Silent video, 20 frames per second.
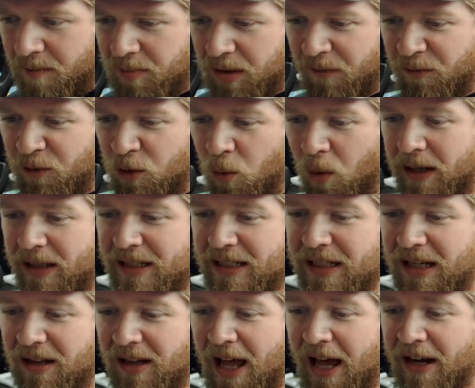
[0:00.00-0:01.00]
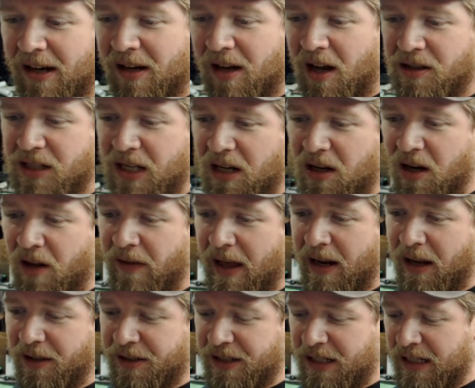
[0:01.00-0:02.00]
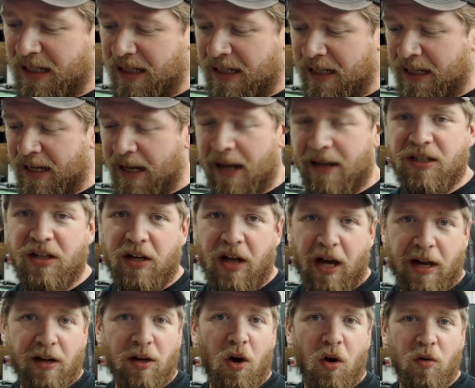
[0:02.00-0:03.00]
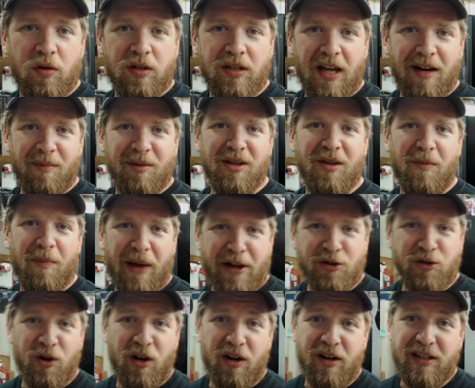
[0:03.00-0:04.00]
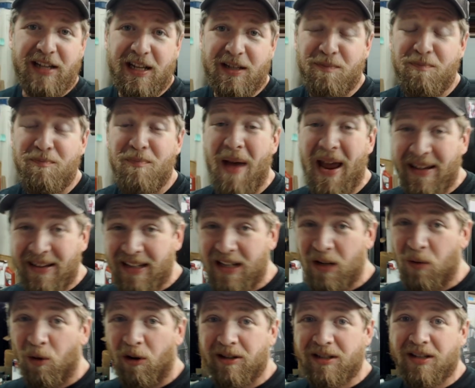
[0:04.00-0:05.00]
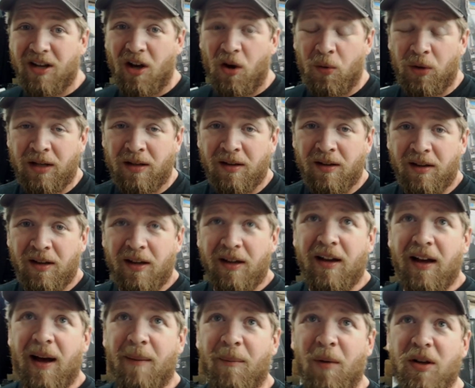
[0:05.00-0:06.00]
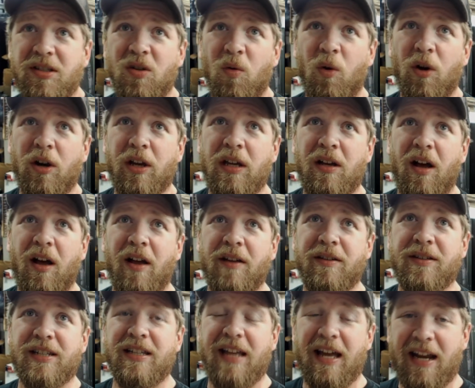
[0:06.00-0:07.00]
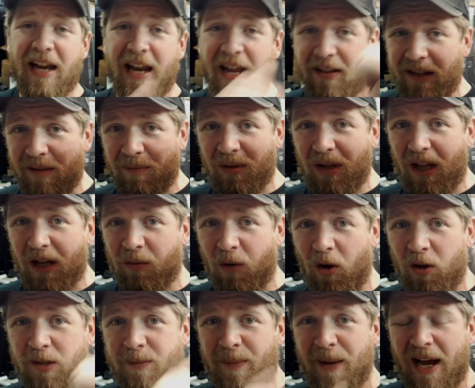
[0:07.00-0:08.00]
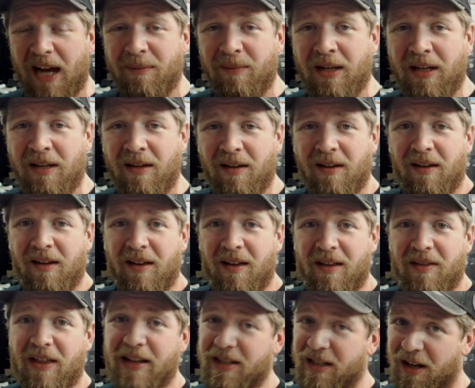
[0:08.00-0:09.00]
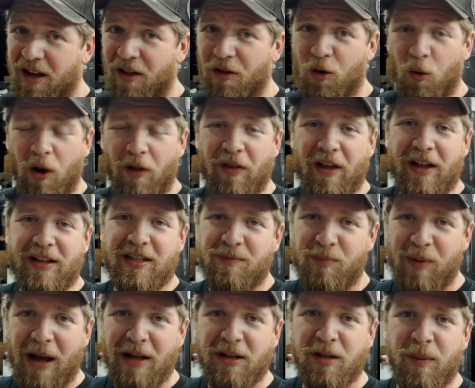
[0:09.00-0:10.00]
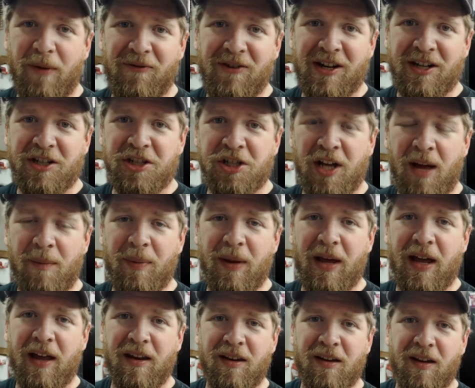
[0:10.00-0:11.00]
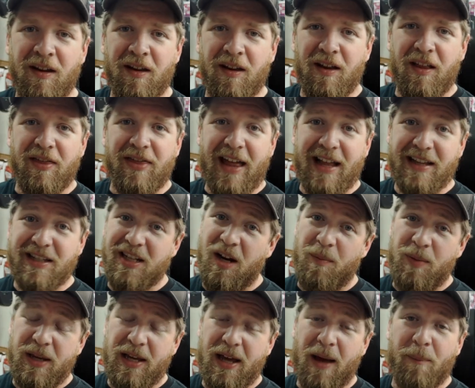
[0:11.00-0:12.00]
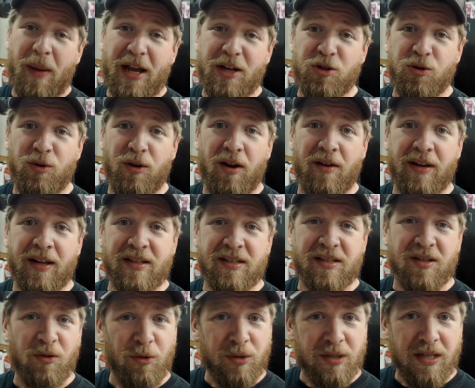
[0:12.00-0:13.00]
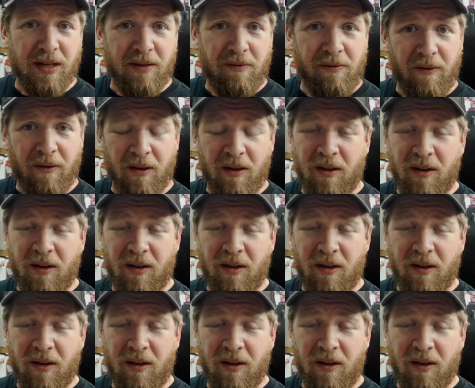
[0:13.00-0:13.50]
But if you want to see a lot of content on that L T D E X, you got to go sign up to the Patreon because that's mainly where it's going. I'm also working on, see that Alien Blood Roads behind me? That's another one that's about to be finished up, and that's going to be a Patreon exclusive.